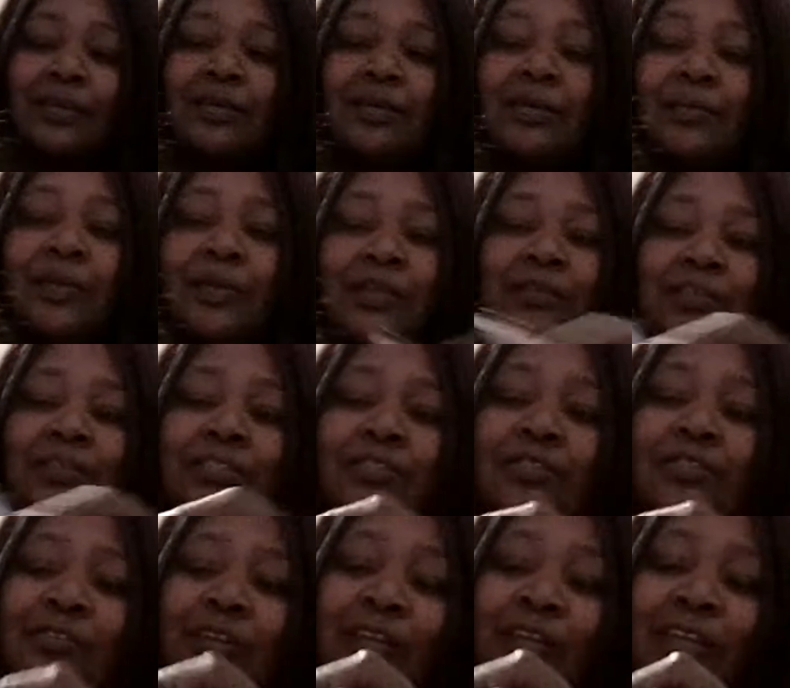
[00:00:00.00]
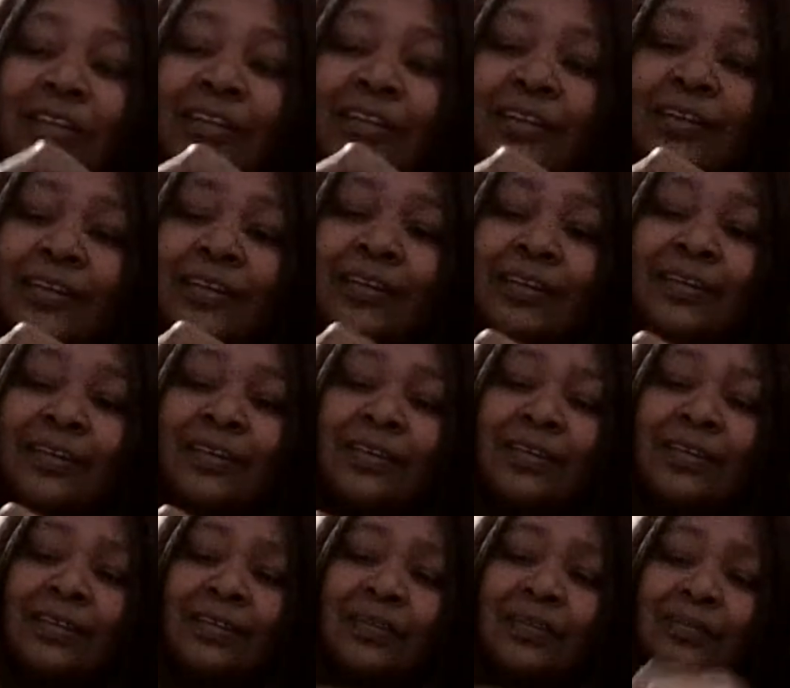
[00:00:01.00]
But she'll dry.
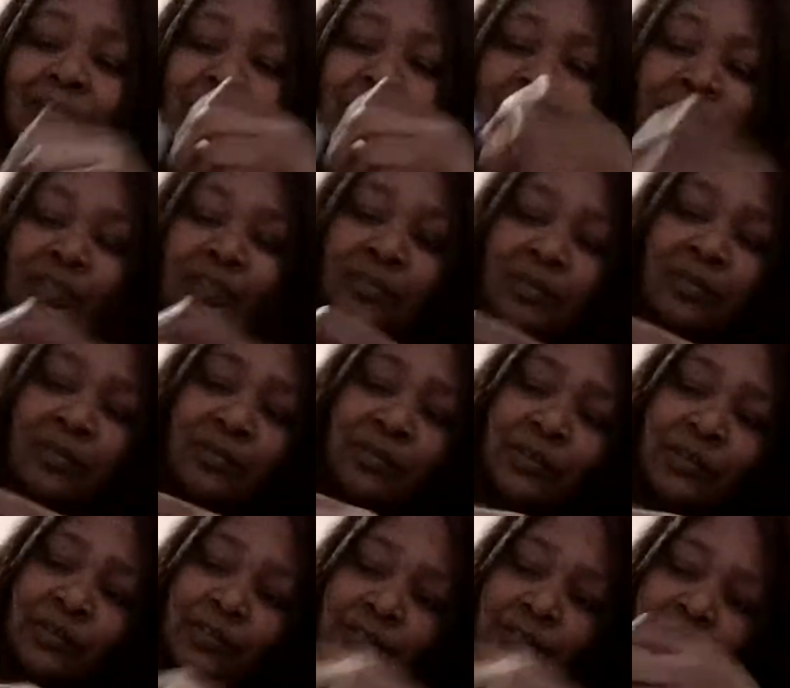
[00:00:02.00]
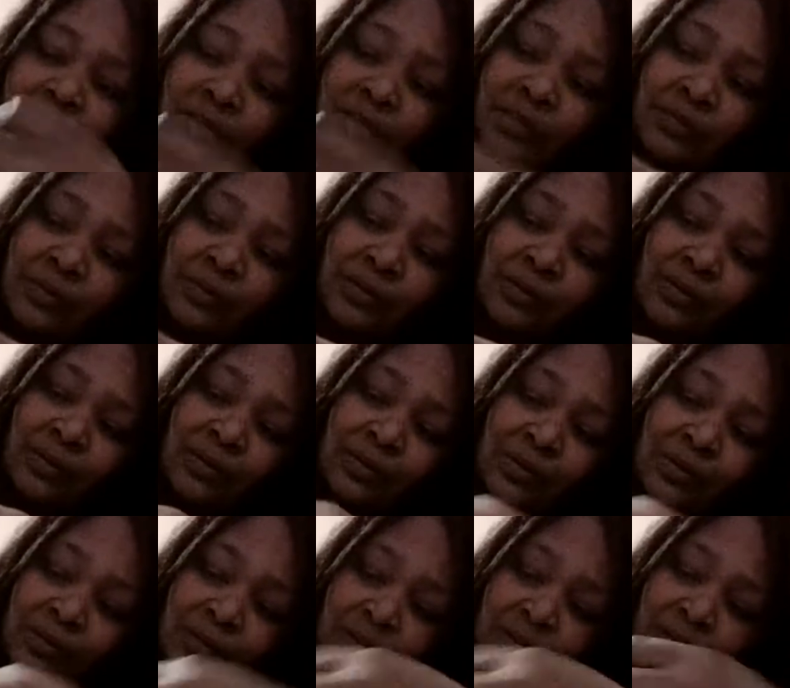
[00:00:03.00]
And we're just going to brush it down.
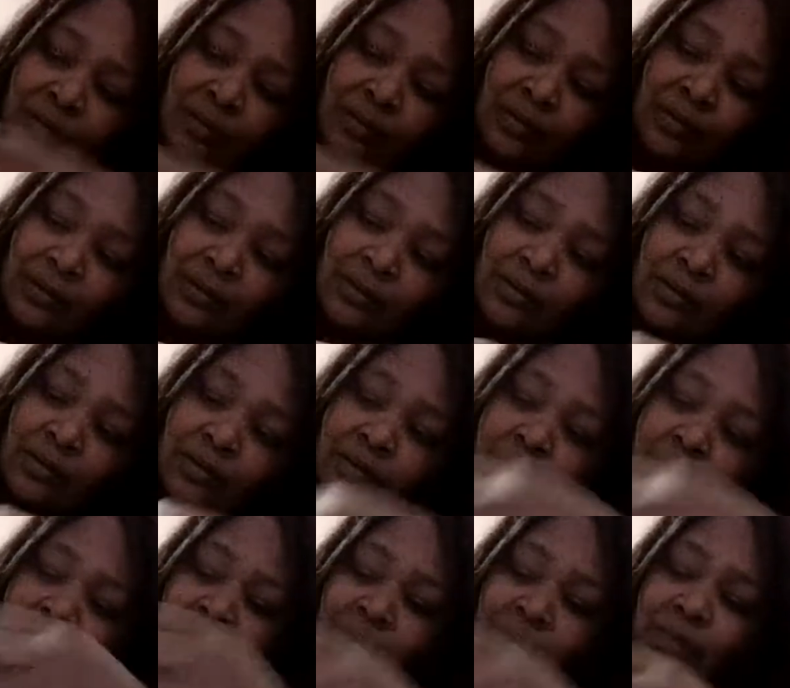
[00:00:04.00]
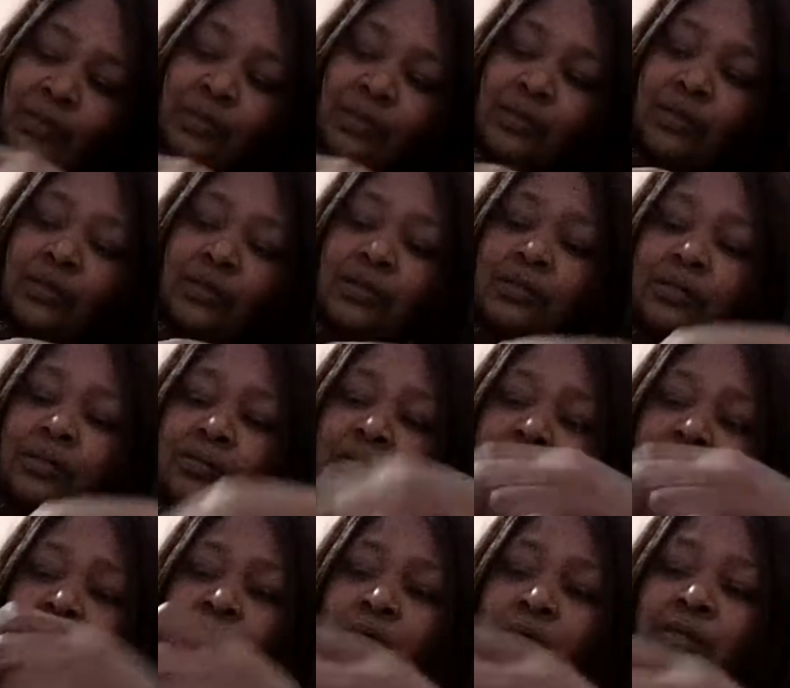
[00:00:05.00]
Oh yeah, that's
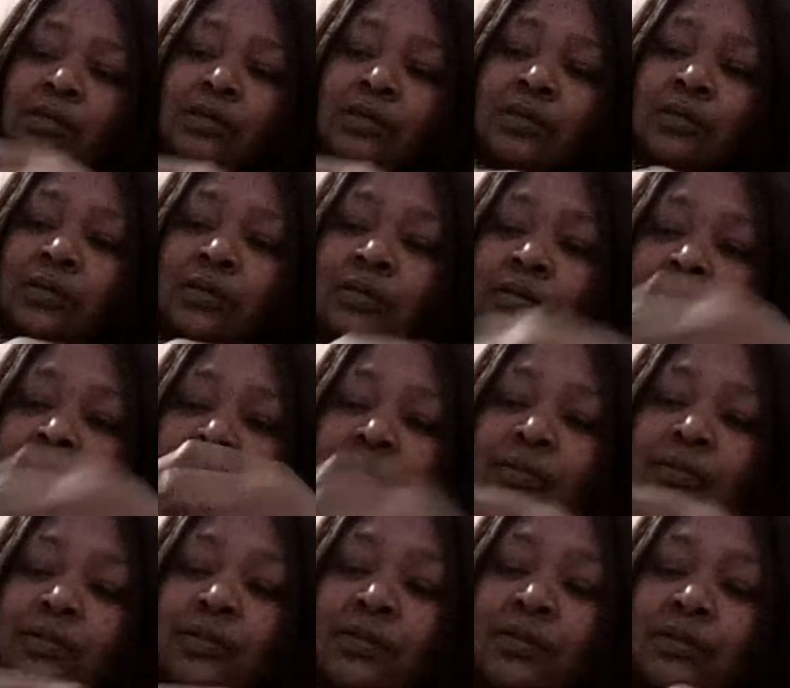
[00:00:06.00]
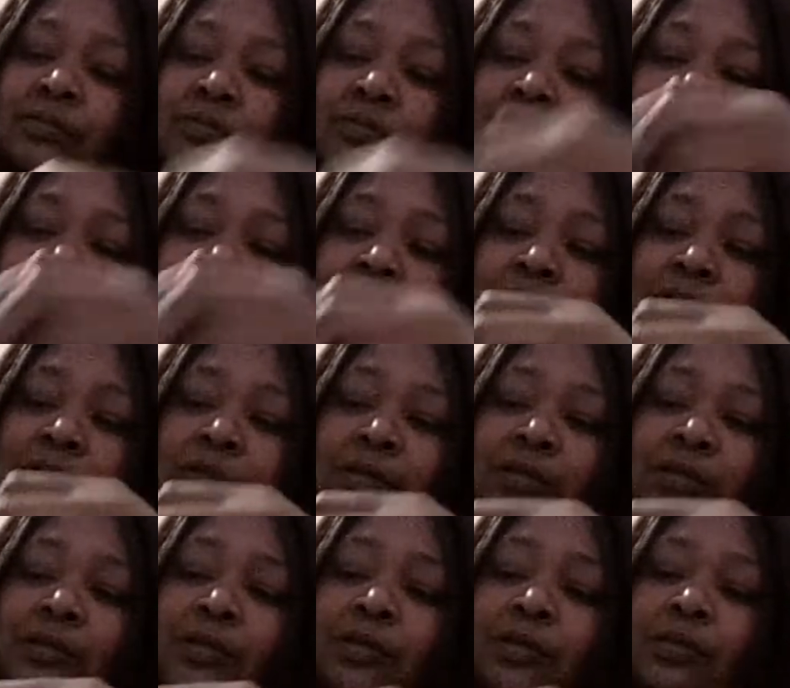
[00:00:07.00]
looking really
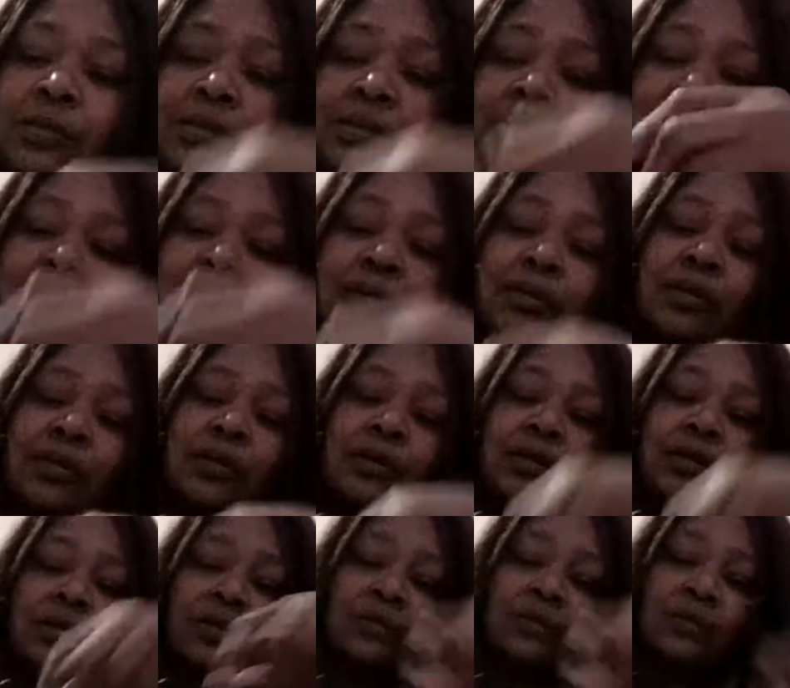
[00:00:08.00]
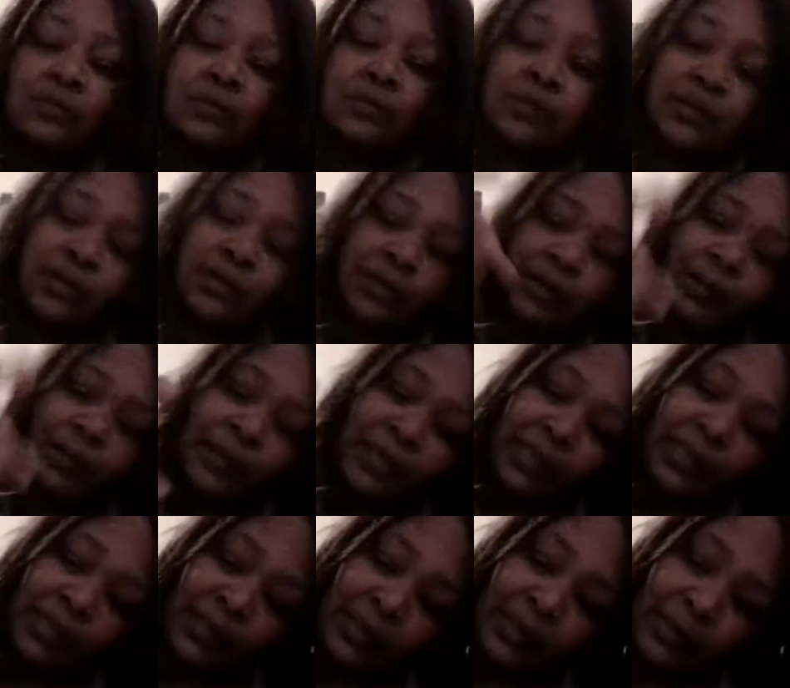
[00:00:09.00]
good. Okay, so we're going to come
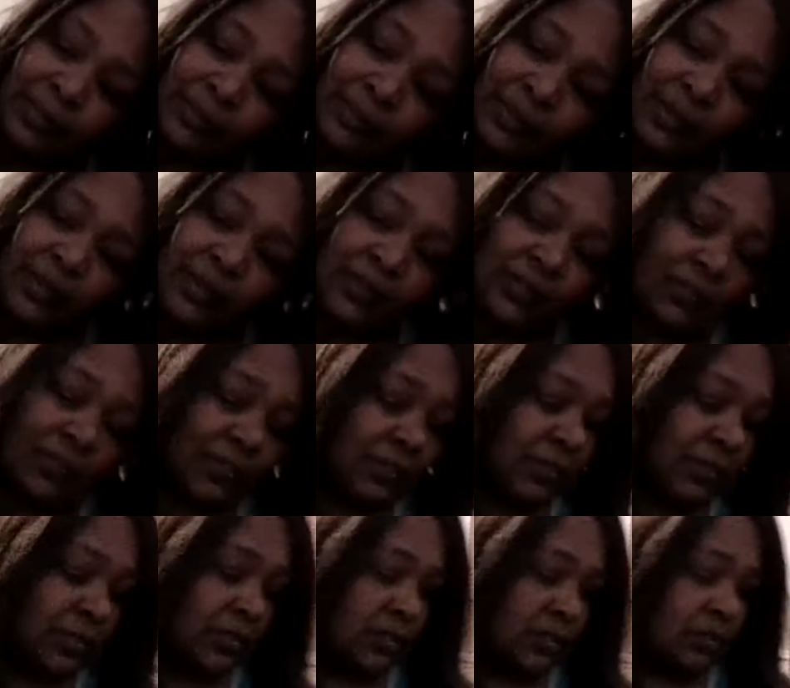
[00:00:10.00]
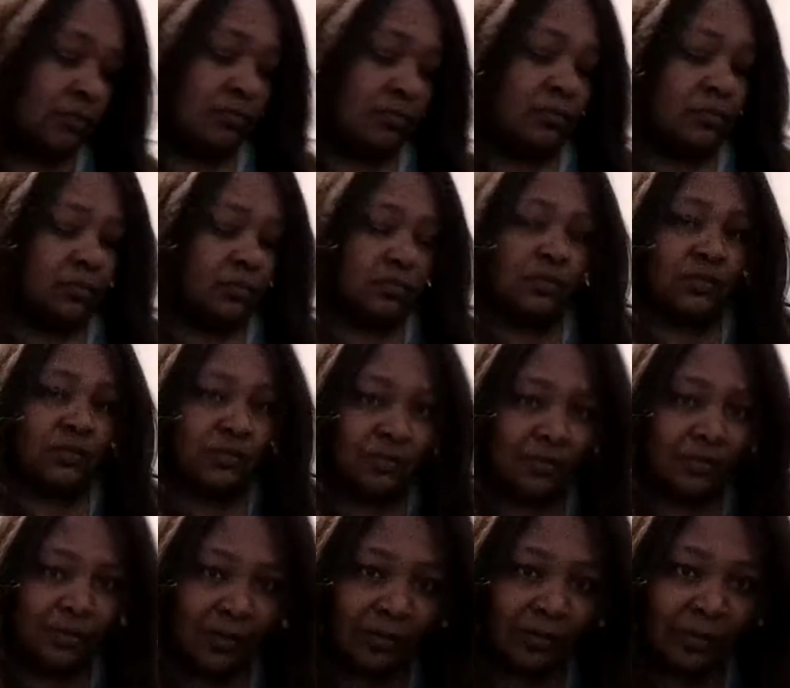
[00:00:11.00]
again because she's
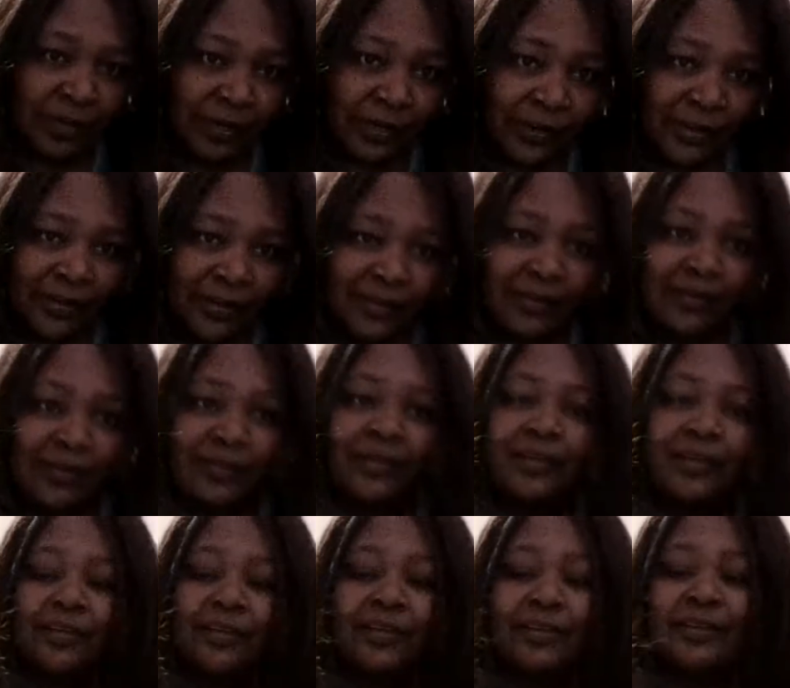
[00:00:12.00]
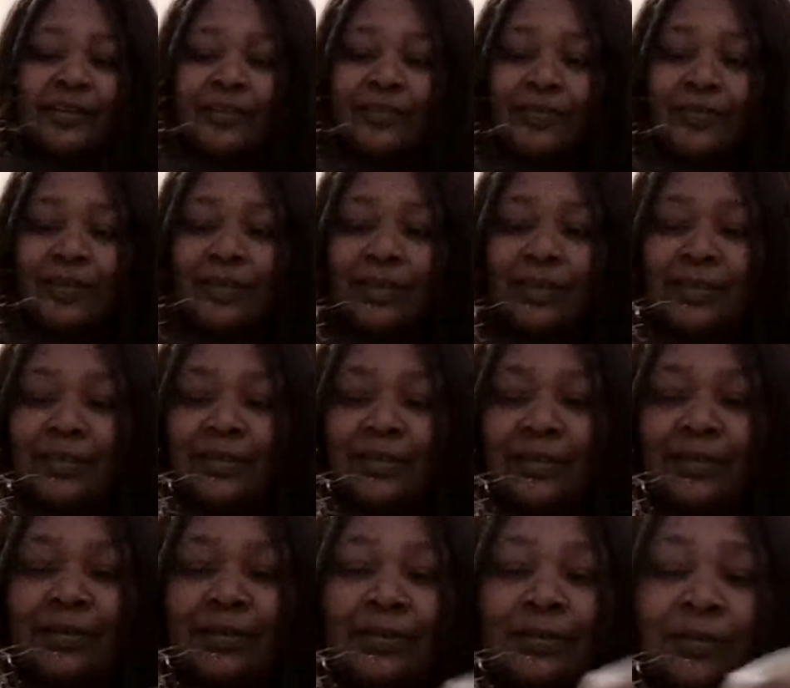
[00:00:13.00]
still long haired. We need to
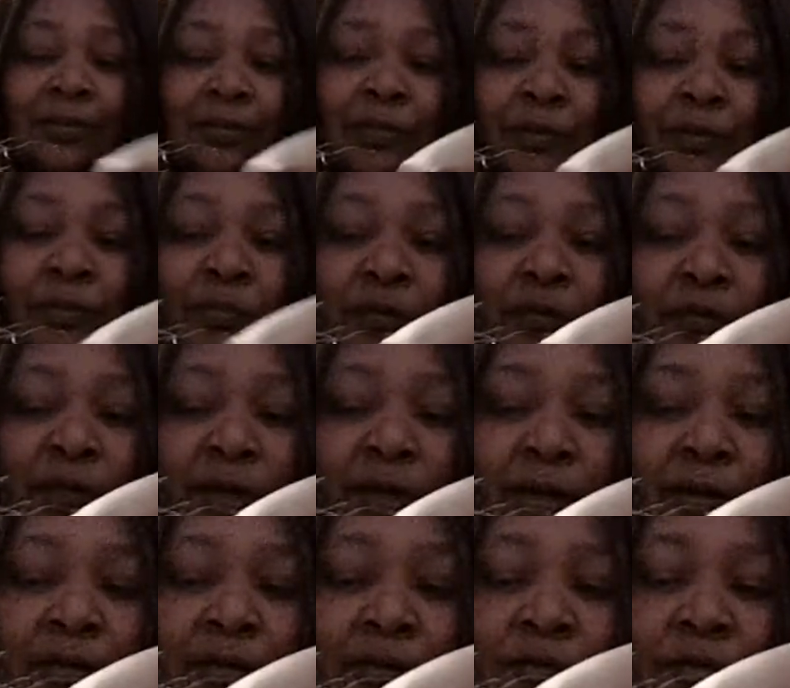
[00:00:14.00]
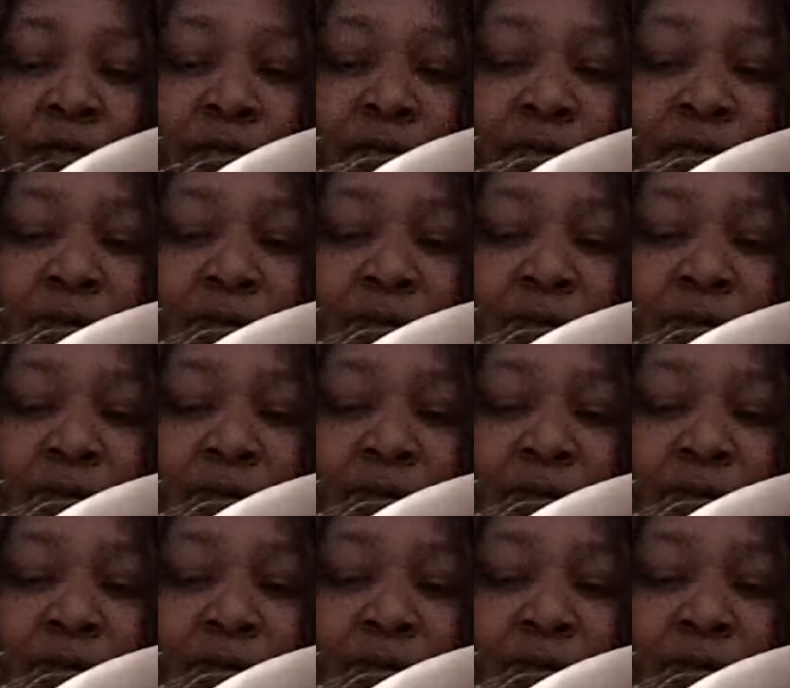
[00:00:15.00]
get a little bit more of that off.